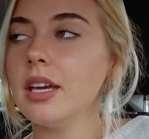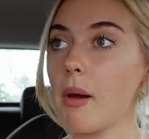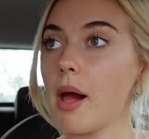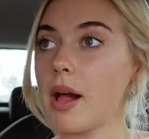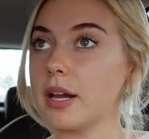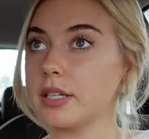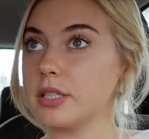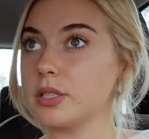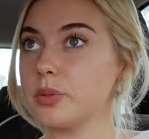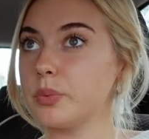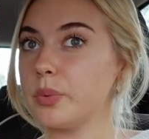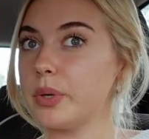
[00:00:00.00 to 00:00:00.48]

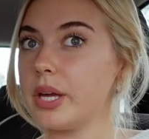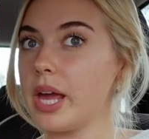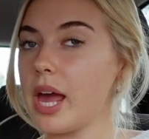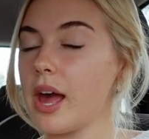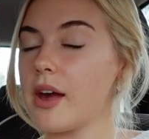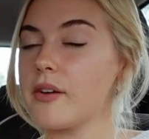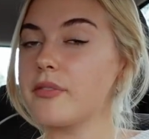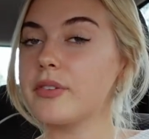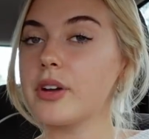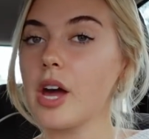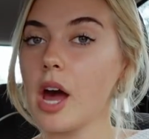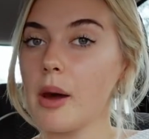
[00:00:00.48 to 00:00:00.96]
But we
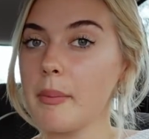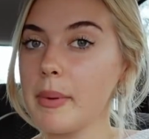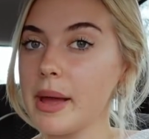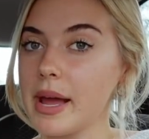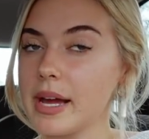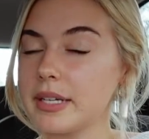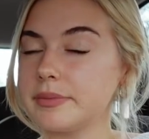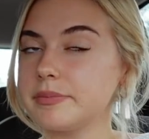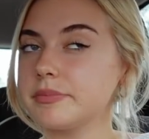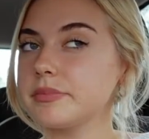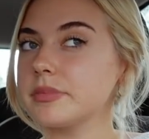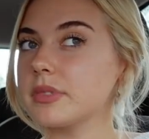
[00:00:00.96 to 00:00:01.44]
have come
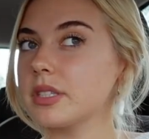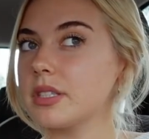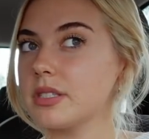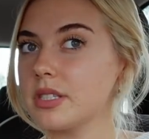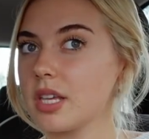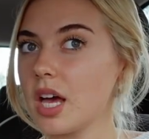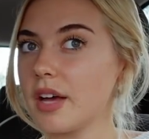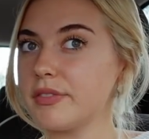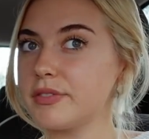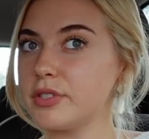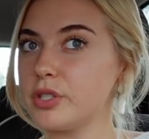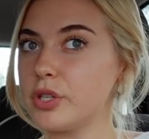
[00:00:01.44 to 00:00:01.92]
out
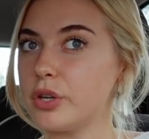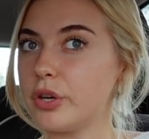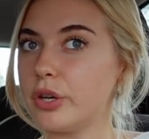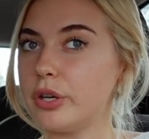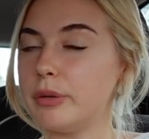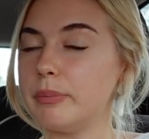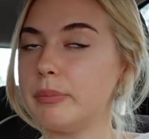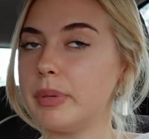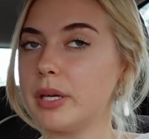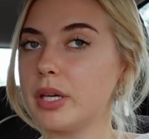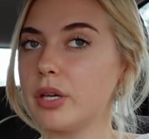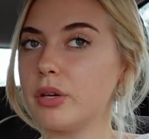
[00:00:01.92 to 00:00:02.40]
this
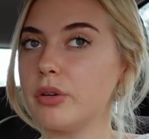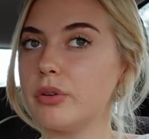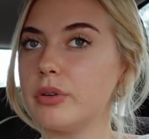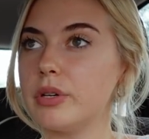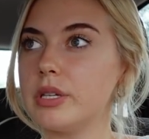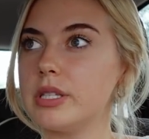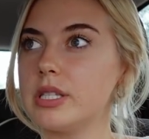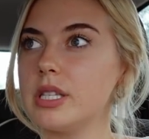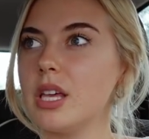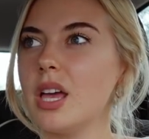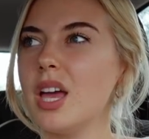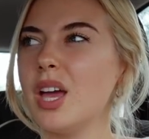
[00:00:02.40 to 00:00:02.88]
afternoon
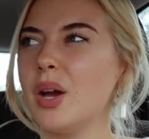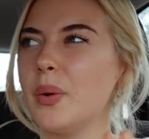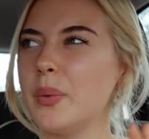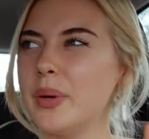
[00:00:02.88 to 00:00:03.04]
because